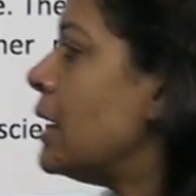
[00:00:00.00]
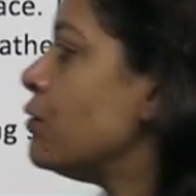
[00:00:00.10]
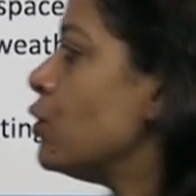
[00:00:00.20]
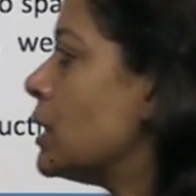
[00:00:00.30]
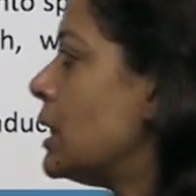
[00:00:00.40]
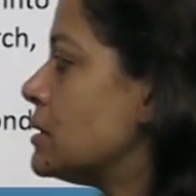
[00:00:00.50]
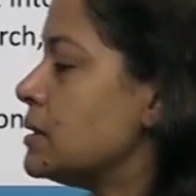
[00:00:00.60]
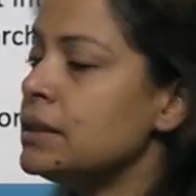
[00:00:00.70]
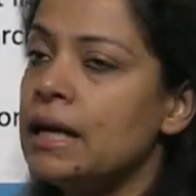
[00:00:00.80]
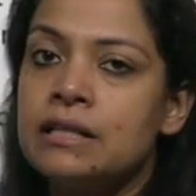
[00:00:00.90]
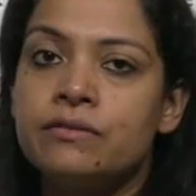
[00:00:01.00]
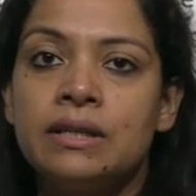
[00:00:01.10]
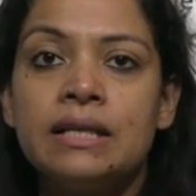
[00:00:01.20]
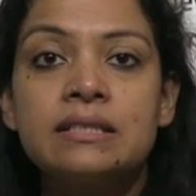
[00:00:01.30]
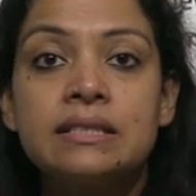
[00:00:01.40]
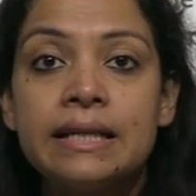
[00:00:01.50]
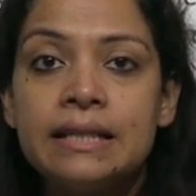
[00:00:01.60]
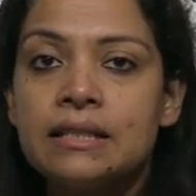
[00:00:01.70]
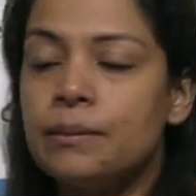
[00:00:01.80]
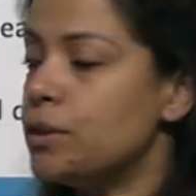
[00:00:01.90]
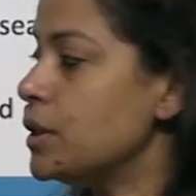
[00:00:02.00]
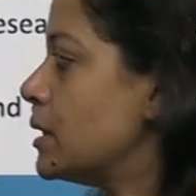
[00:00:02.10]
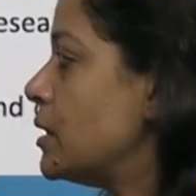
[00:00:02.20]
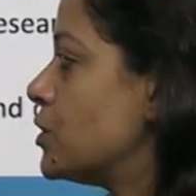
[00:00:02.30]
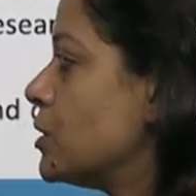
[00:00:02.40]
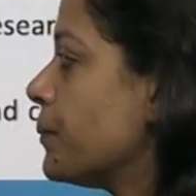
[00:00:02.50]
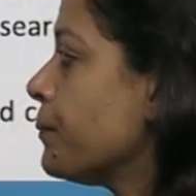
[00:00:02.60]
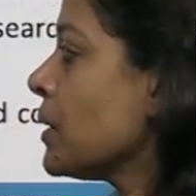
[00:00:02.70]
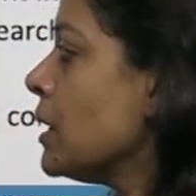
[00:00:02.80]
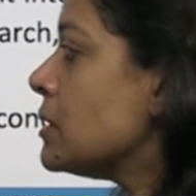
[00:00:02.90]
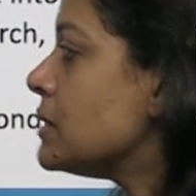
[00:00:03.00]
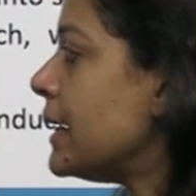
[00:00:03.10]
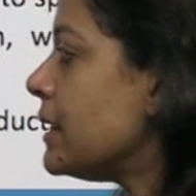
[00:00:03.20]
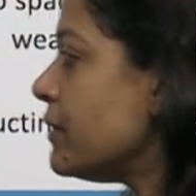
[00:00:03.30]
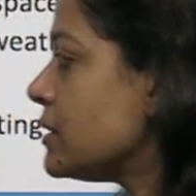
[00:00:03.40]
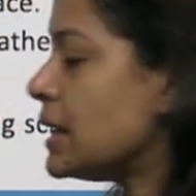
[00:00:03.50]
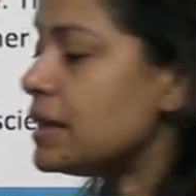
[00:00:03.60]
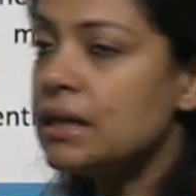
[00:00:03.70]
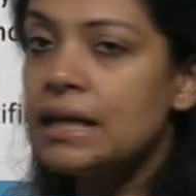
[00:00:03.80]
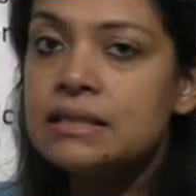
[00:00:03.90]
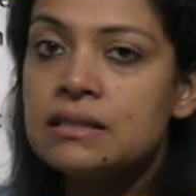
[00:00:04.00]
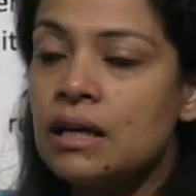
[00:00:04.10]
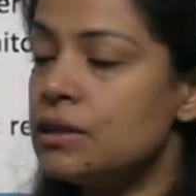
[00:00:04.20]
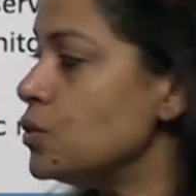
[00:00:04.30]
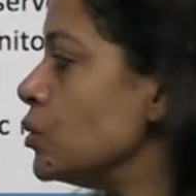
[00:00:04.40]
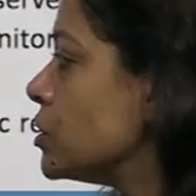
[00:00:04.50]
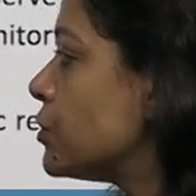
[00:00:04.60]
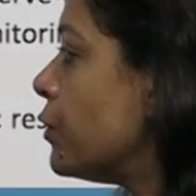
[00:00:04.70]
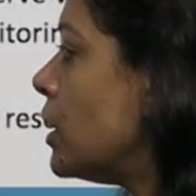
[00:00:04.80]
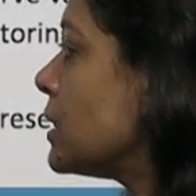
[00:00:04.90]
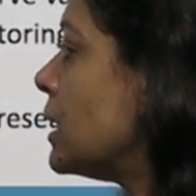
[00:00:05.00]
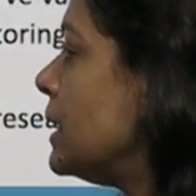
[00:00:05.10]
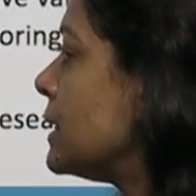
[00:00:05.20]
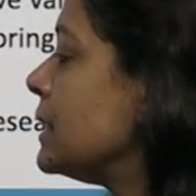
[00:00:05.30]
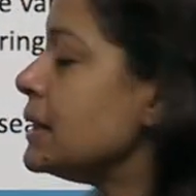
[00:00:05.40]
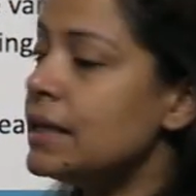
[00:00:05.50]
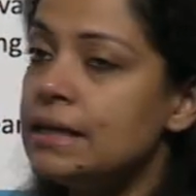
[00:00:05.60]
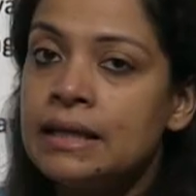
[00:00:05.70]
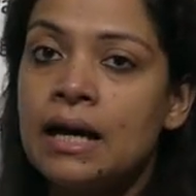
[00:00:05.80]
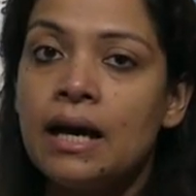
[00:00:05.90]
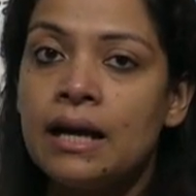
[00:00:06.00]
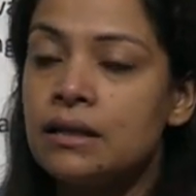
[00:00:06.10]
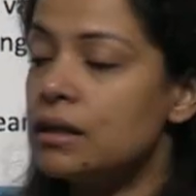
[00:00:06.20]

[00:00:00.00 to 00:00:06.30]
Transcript: and forecasting, as well as telecommunication. Scientific satellites are used for collecting data and